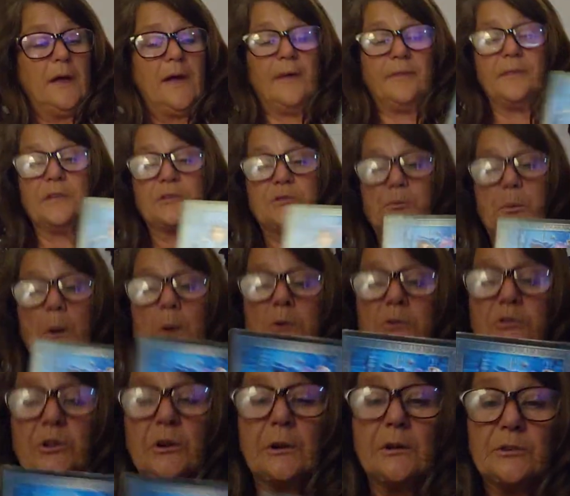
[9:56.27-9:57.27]
And this
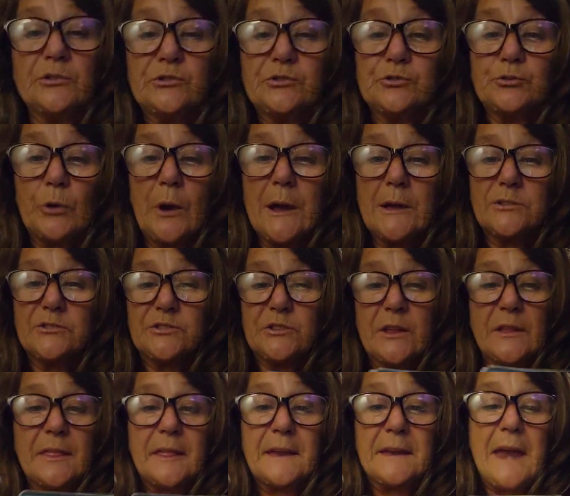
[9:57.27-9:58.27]
person is dressed
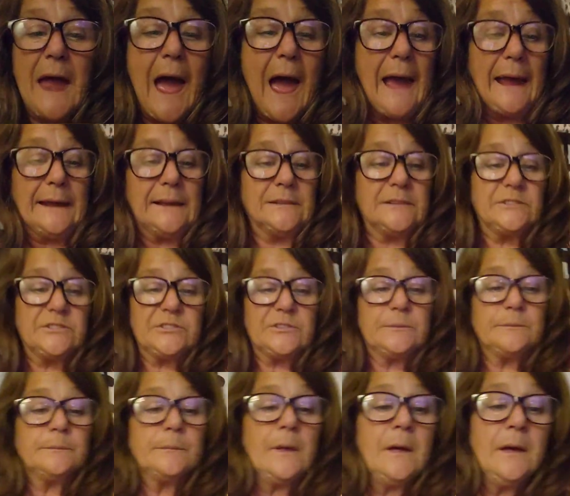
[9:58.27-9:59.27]
to the
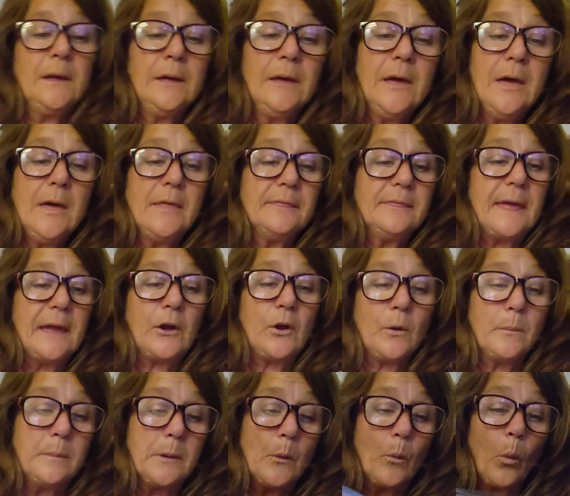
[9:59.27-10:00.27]
nines. They
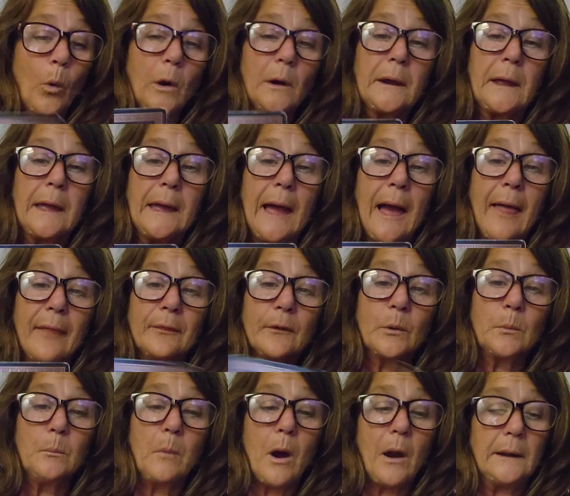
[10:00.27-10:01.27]
could be working on
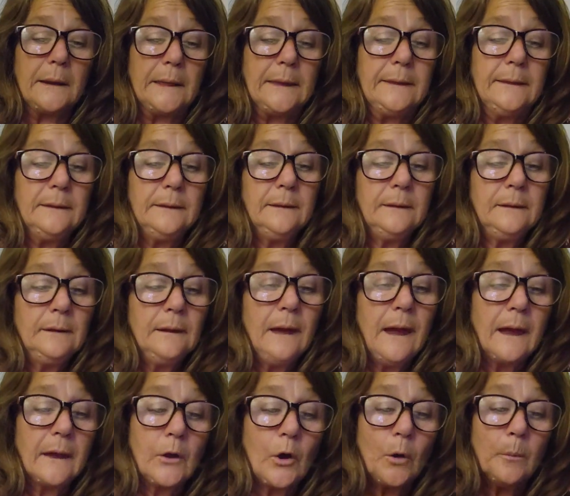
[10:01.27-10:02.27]
their money.
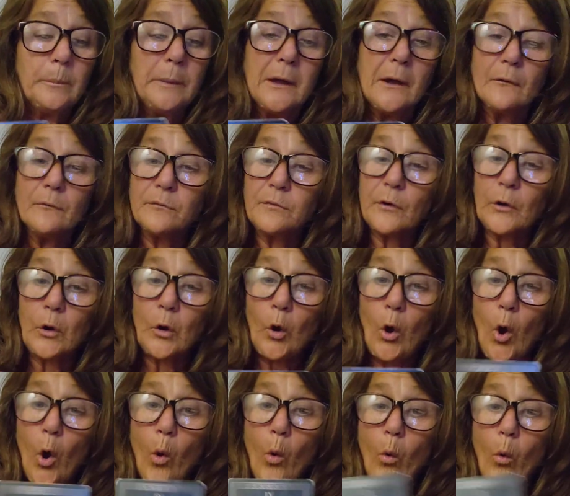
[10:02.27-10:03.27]
Could be a
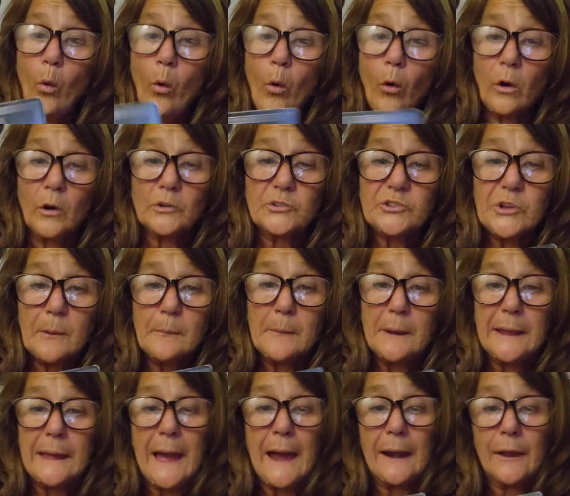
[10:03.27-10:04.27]
Virgo or
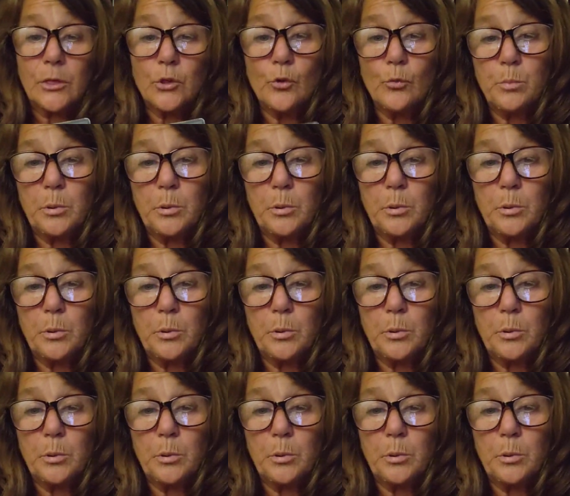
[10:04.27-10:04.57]
somebody got a new